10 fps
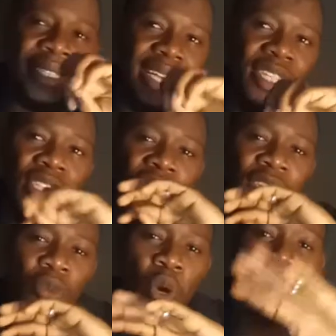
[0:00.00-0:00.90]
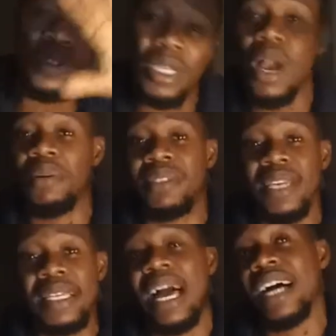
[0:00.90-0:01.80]
stage is what you see
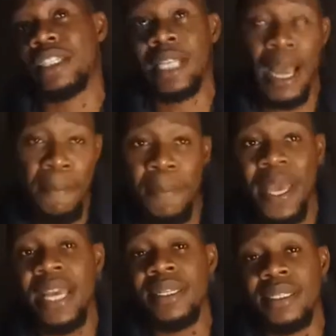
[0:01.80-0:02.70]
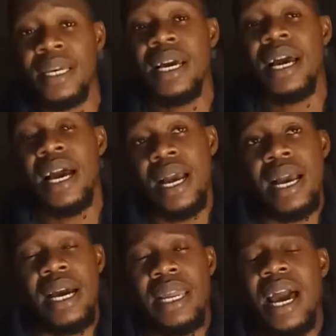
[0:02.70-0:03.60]
outside as campaigns
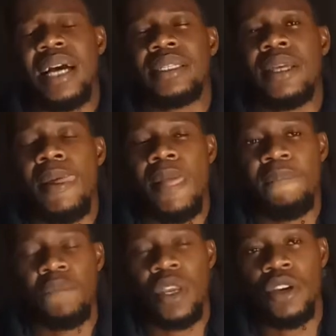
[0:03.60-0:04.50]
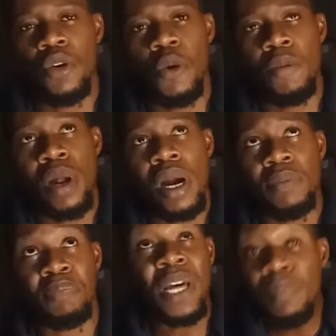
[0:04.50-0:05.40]
and as
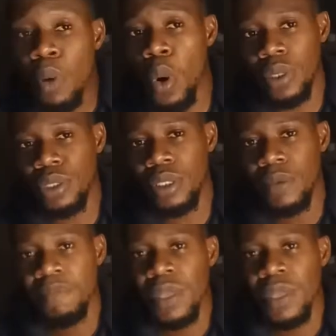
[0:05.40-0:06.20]
billboards.